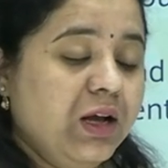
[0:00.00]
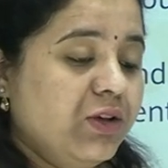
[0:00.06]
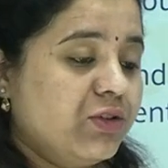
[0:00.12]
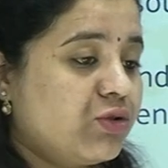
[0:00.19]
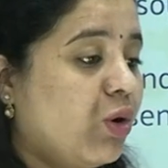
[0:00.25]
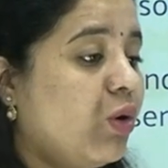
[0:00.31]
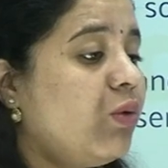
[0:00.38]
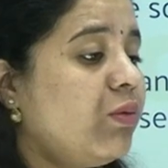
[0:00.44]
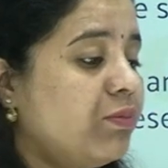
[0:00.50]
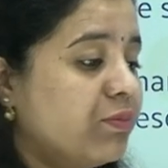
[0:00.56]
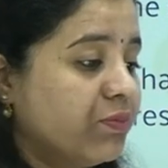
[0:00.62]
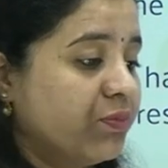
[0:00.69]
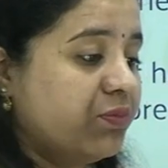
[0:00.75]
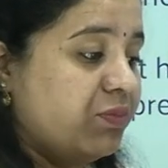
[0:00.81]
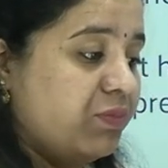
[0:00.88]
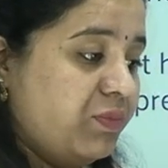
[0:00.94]
So
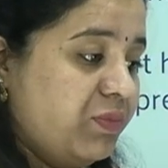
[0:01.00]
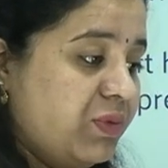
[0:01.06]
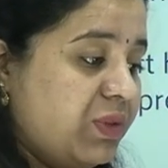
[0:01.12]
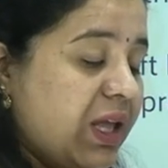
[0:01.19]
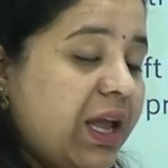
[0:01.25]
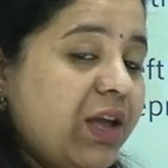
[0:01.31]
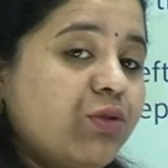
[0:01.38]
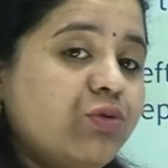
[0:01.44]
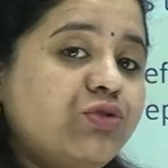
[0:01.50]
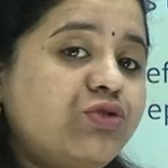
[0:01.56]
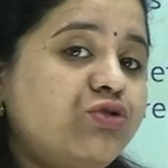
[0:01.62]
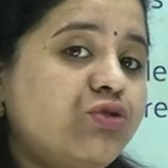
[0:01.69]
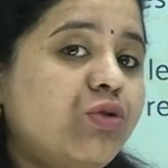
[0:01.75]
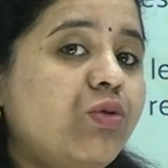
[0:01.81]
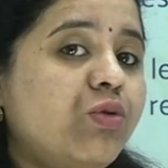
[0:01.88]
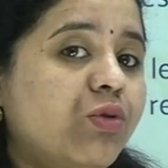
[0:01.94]
they used
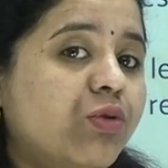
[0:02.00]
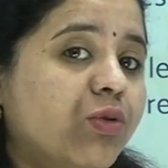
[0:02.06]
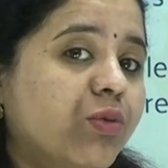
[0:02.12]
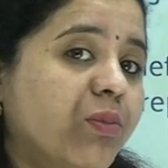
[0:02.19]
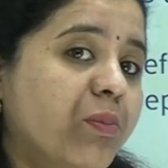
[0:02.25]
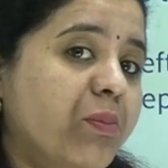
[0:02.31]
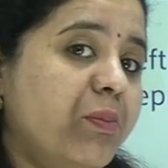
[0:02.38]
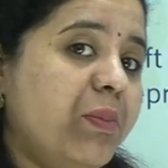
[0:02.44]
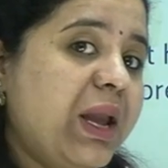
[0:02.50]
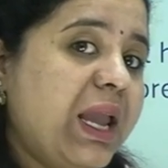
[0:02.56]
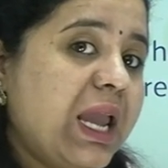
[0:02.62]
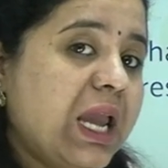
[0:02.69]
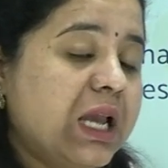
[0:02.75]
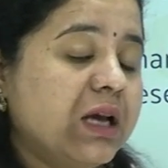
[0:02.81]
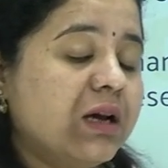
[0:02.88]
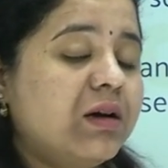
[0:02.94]
to
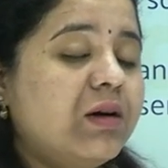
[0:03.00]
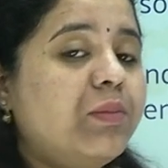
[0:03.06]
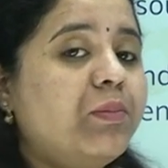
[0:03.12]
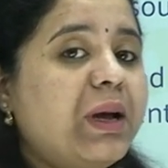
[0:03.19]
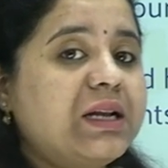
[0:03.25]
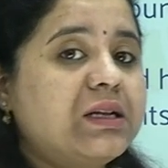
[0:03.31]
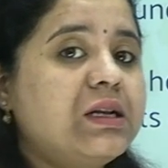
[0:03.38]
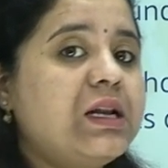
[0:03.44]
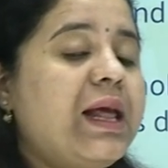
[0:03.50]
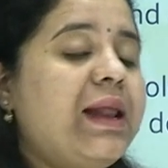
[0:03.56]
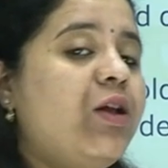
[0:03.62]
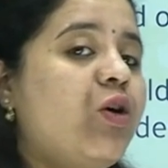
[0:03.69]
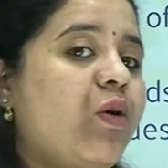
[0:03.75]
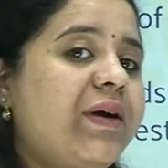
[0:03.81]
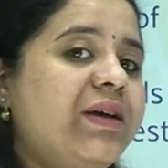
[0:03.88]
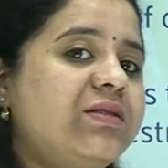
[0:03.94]
make metal
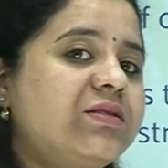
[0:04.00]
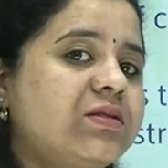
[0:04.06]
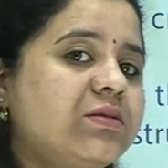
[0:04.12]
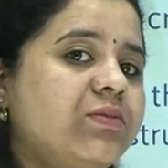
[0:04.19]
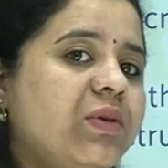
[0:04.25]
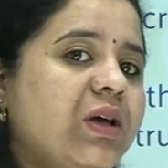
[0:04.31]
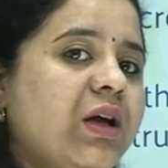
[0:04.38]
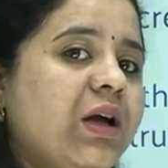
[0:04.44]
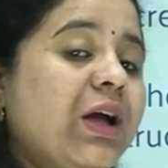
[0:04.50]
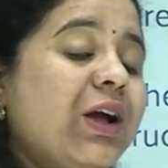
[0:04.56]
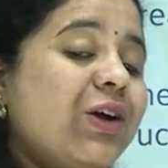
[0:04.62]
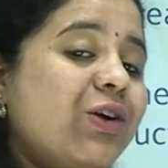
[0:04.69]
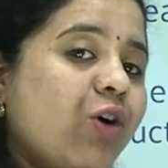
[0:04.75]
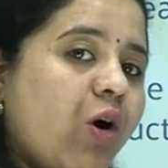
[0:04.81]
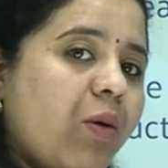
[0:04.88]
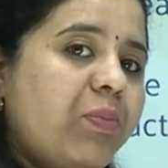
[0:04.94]
alloys,
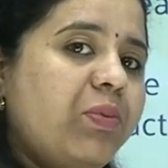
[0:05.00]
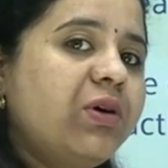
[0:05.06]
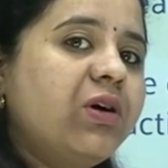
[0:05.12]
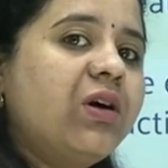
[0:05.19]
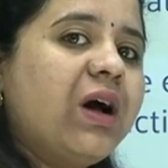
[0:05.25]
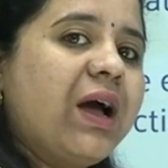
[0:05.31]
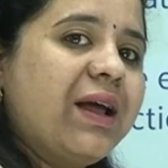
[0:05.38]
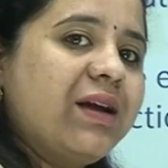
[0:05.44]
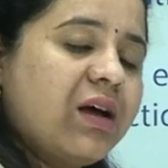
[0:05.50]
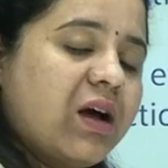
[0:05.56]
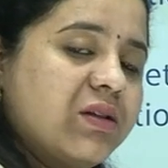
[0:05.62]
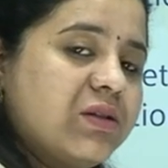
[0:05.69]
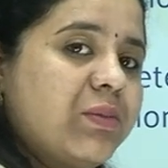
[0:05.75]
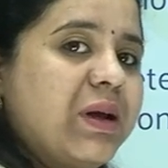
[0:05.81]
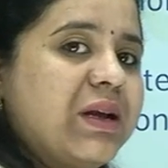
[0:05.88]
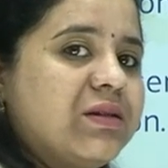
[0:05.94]
copper and
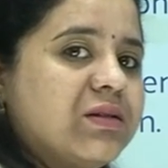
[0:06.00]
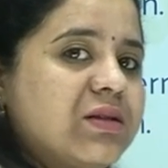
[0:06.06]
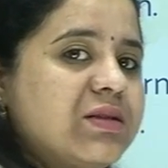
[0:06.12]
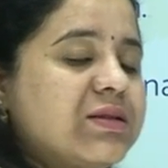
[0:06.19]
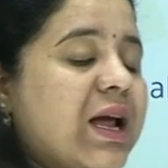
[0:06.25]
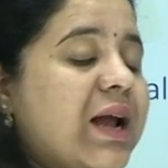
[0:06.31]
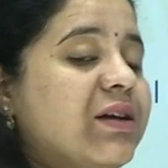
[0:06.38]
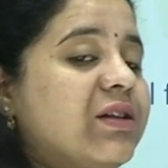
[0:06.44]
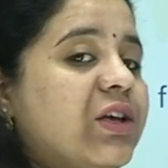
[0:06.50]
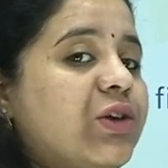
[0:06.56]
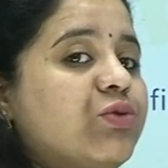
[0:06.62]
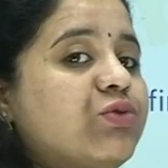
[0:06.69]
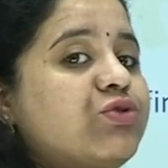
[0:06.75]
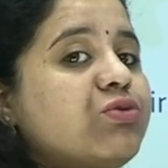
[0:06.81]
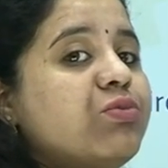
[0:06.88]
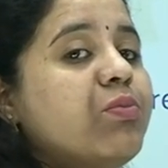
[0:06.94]
other metals, and they
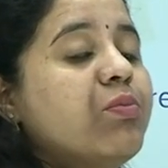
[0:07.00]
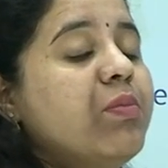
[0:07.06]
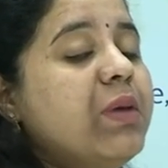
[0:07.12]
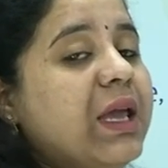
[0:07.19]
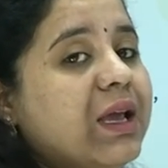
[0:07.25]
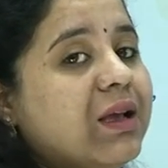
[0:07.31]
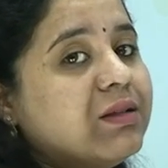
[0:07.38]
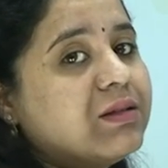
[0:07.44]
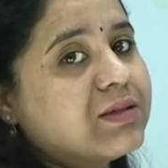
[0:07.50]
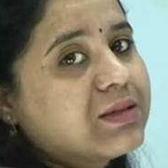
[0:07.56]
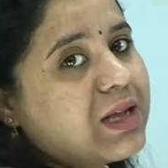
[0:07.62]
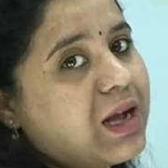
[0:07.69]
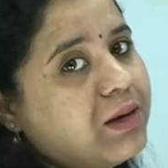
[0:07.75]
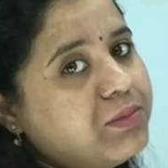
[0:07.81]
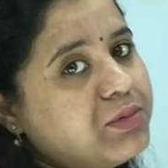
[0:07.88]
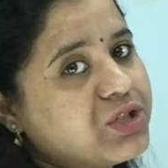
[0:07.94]
used to make the
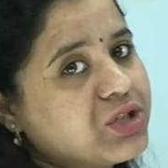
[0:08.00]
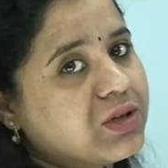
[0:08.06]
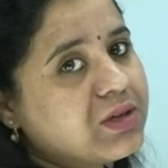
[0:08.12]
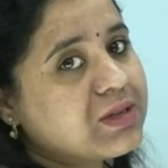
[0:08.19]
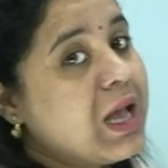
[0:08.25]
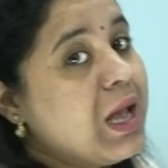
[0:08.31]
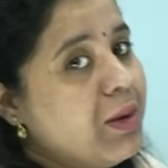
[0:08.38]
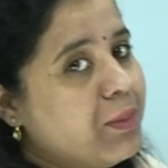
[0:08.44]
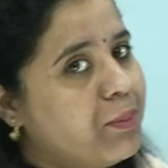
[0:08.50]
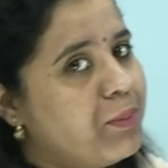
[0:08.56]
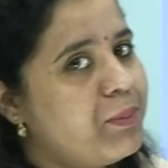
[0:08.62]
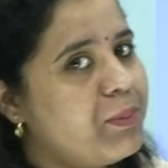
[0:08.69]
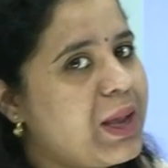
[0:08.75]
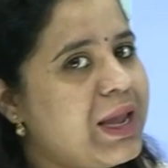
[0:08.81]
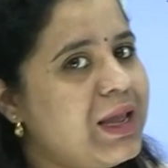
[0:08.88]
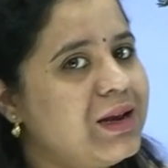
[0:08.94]
sculptures
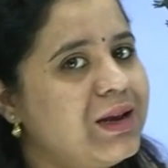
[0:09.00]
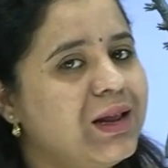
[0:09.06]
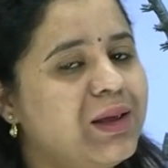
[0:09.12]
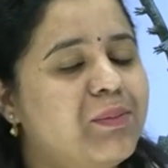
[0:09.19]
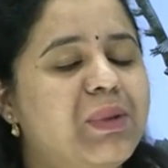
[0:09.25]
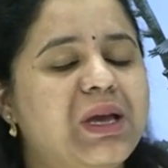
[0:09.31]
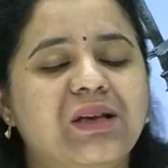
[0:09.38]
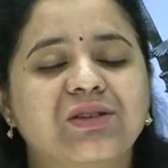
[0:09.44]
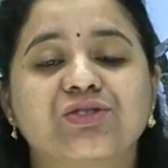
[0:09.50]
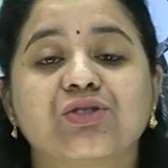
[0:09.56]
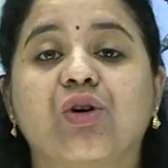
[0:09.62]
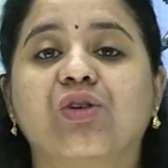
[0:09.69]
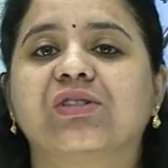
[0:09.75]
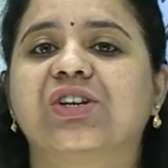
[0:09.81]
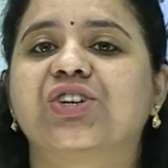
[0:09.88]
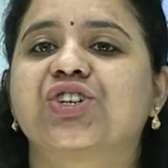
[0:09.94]
mainly based
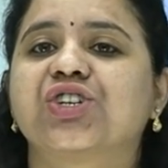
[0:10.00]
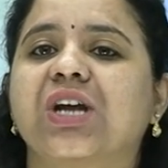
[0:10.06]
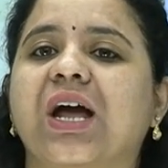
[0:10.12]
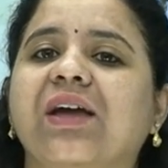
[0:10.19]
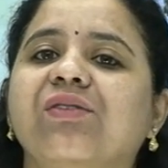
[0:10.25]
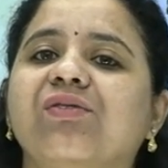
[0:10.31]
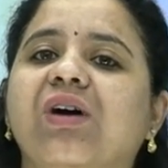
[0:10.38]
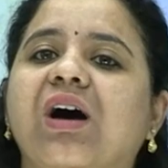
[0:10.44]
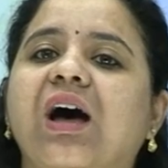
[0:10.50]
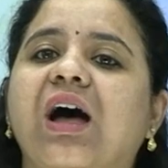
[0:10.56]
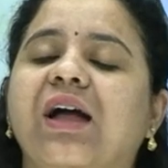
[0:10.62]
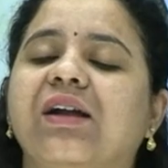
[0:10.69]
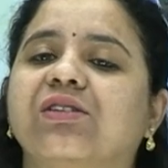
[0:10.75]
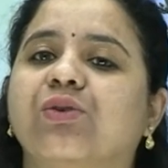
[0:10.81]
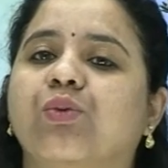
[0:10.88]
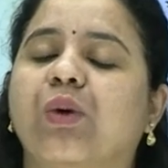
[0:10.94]
on the Shaiva
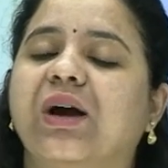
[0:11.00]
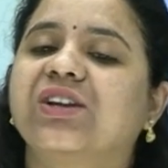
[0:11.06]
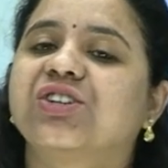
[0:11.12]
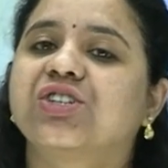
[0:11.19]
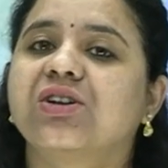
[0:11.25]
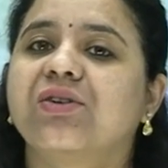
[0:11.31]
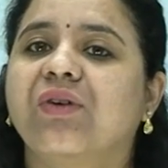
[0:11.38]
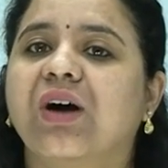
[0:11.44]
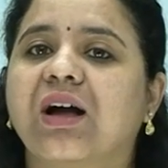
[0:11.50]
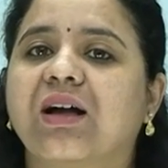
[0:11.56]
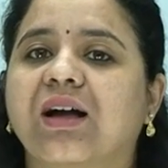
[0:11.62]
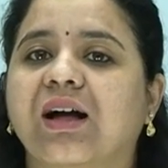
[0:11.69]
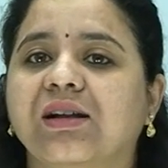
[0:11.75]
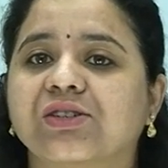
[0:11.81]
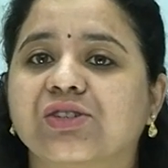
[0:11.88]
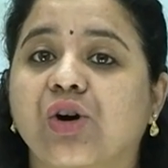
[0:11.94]
and the Vaishnava
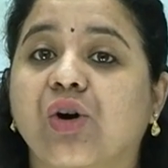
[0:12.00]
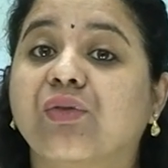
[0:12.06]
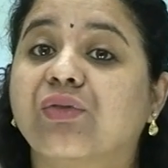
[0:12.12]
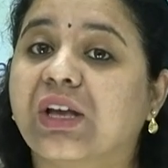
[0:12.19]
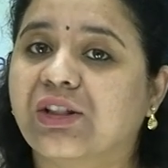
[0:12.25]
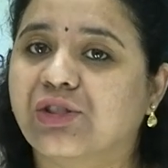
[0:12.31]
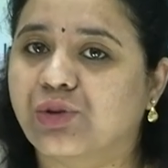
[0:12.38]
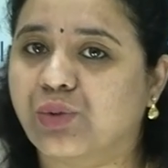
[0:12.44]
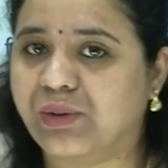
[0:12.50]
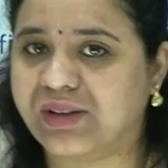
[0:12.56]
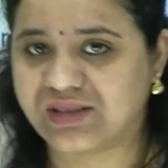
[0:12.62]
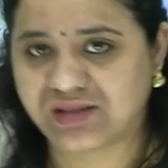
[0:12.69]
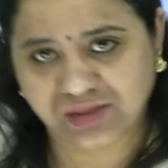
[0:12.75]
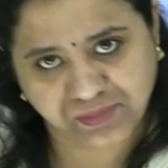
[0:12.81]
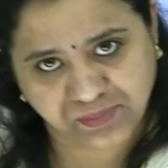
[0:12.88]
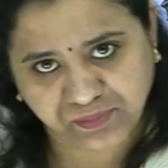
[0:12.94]
cult of
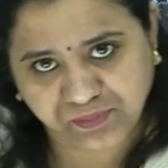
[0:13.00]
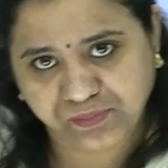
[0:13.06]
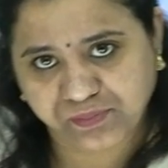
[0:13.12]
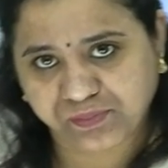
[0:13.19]
Hinduism.